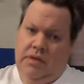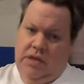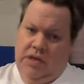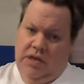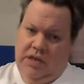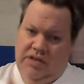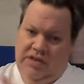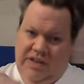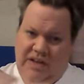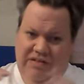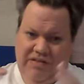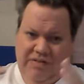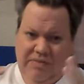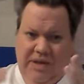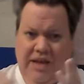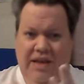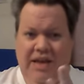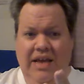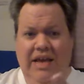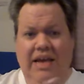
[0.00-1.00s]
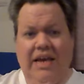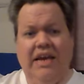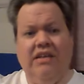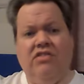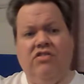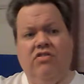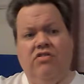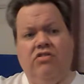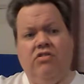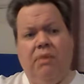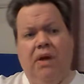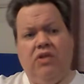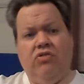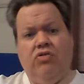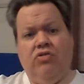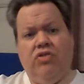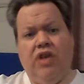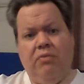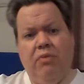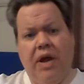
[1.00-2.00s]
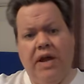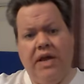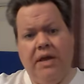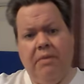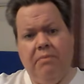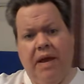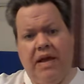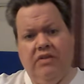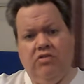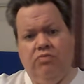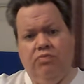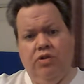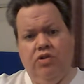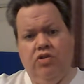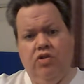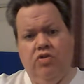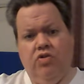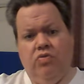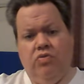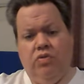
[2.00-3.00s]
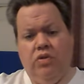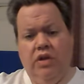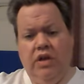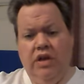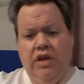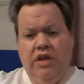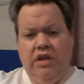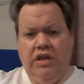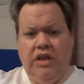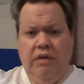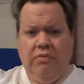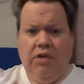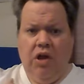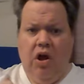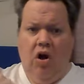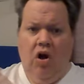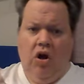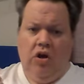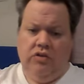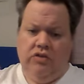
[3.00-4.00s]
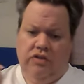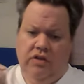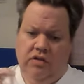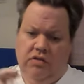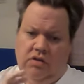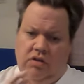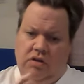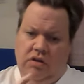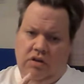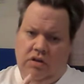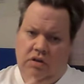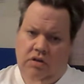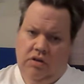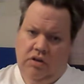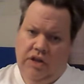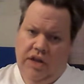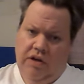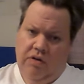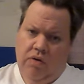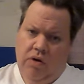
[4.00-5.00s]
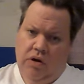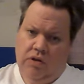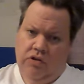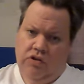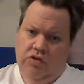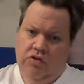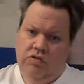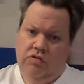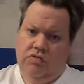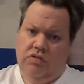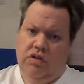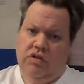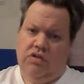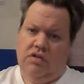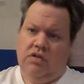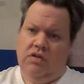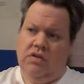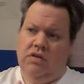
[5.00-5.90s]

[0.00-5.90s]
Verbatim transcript: excuse me Easter specials that Rankin Bass would do. They would also later on do the